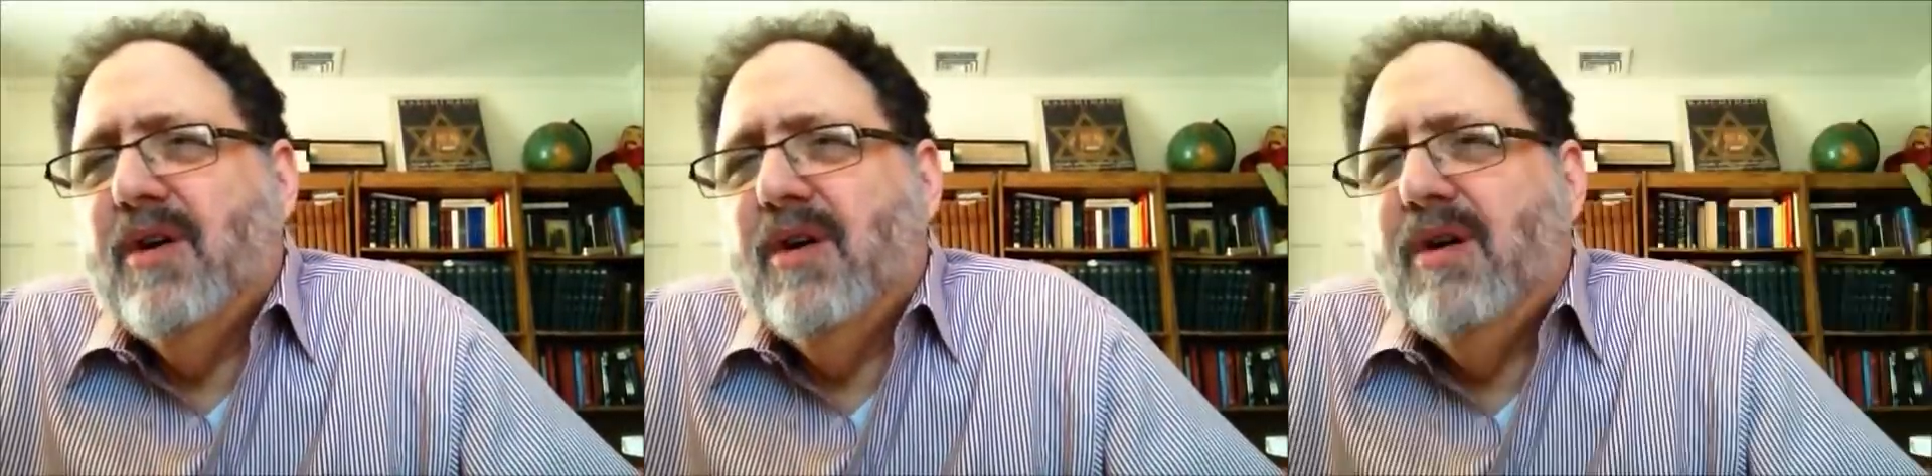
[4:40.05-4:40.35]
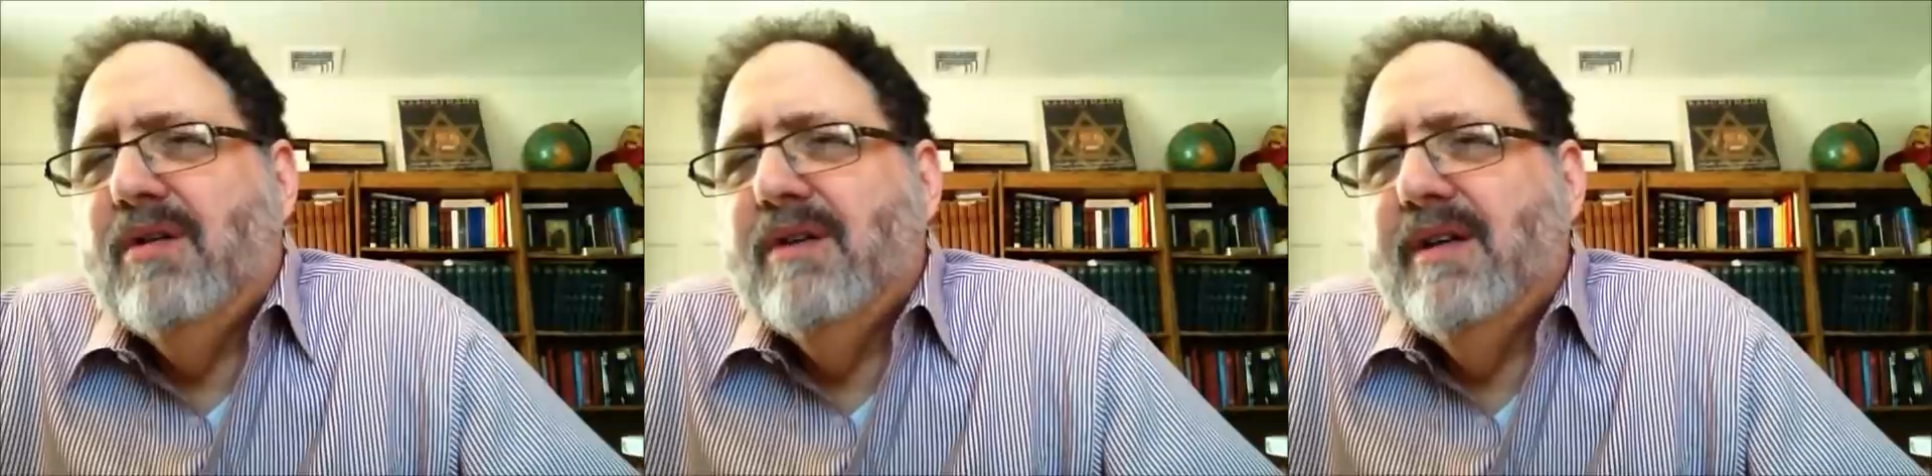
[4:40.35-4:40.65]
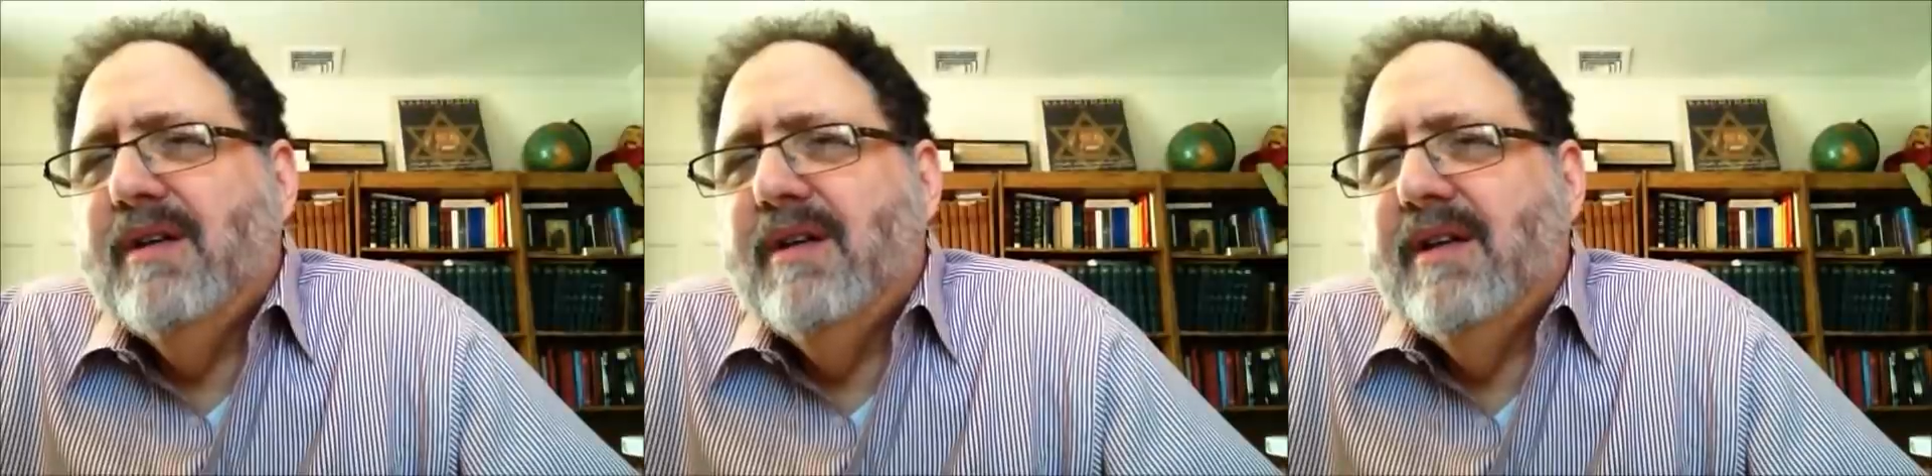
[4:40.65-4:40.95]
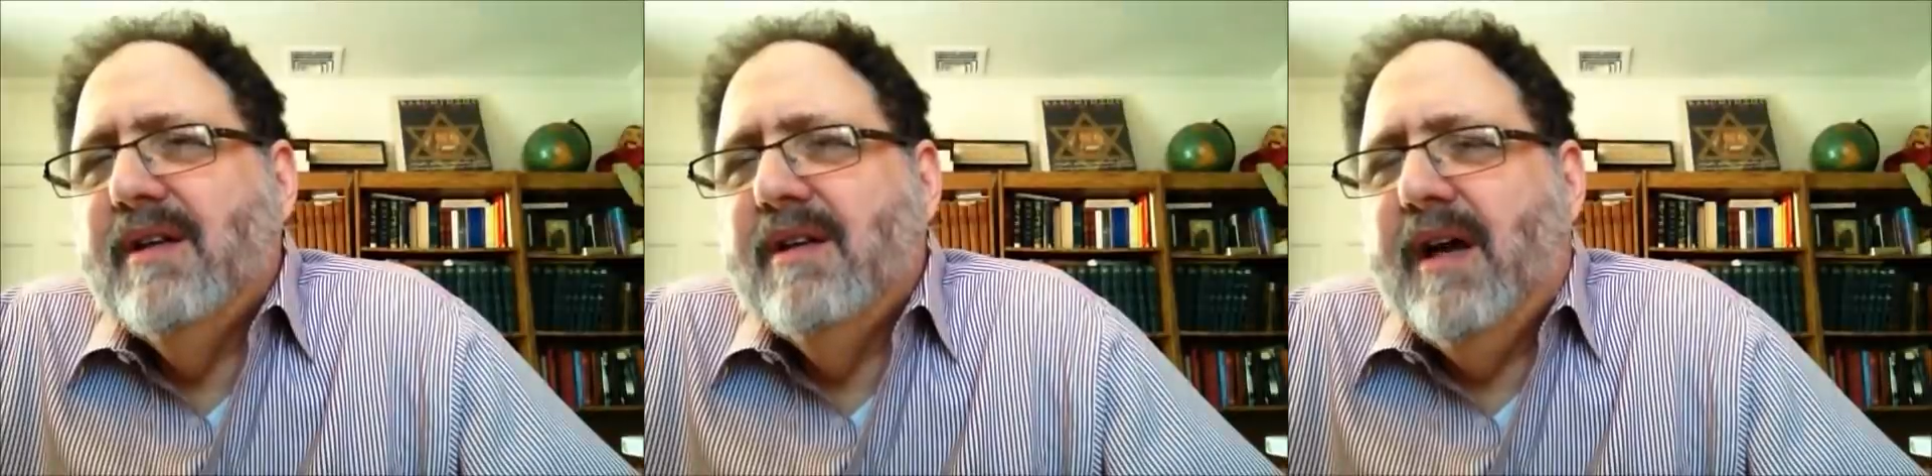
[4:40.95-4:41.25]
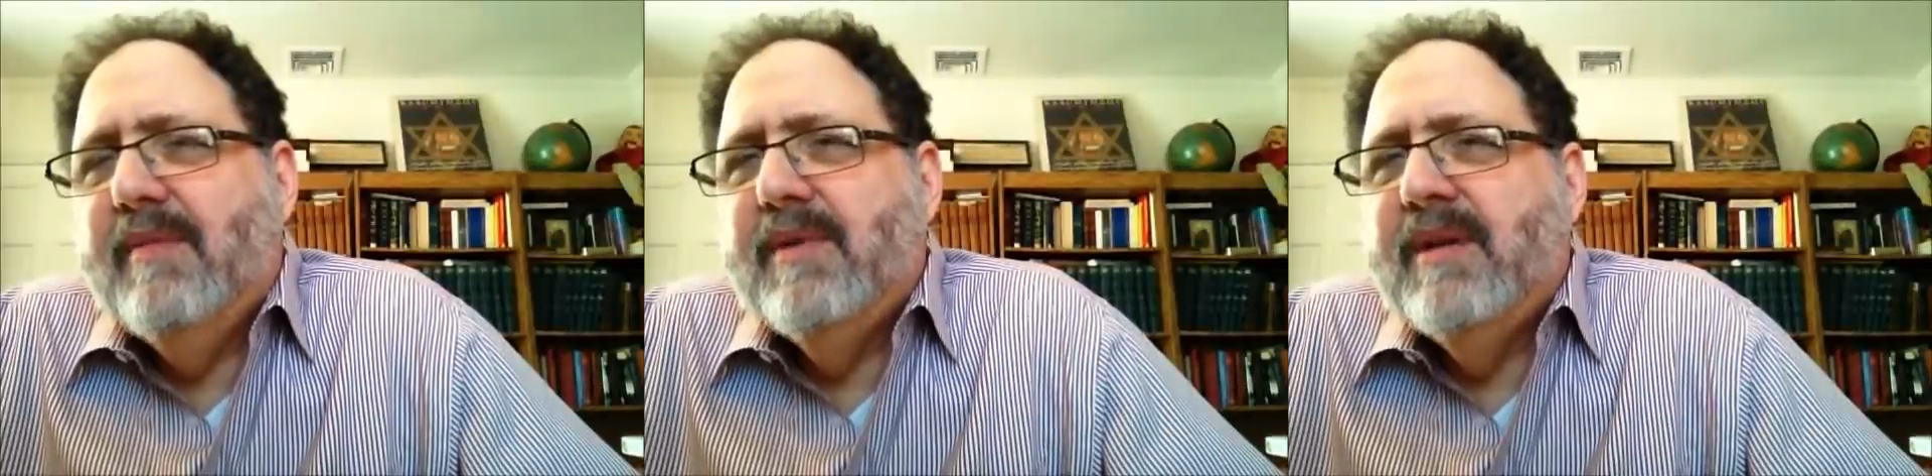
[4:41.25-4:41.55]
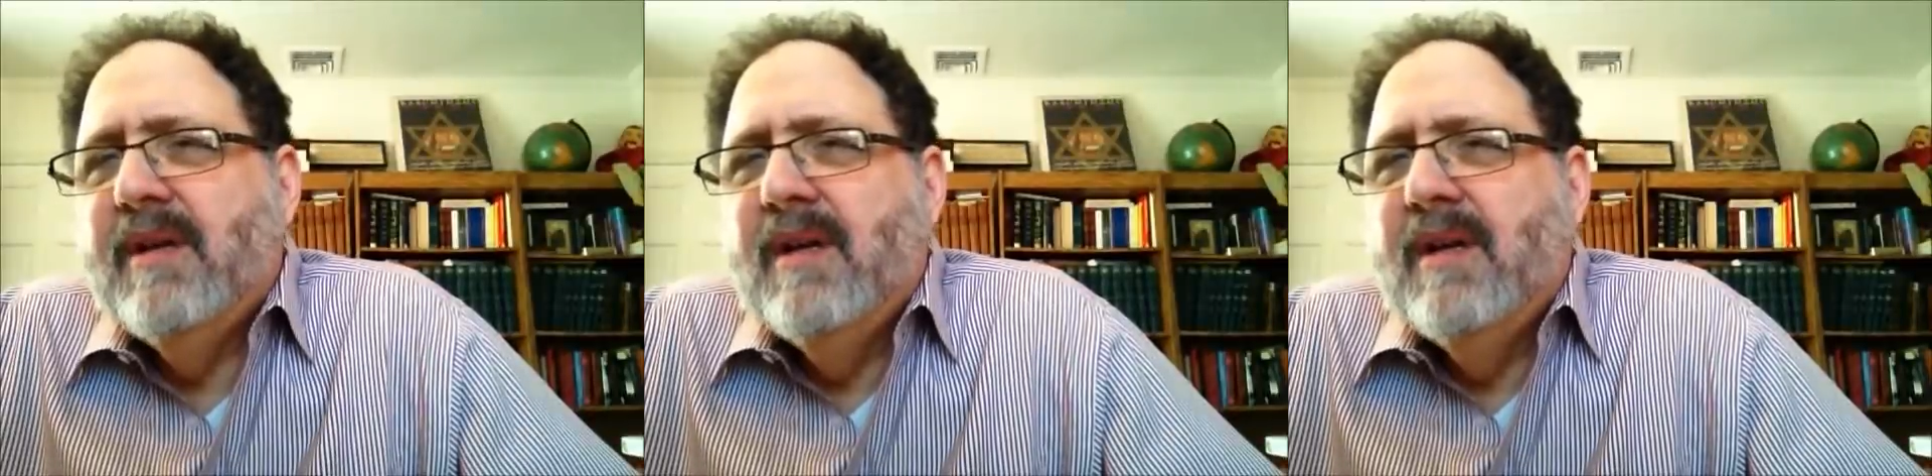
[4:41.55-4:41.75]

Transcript: all in alignment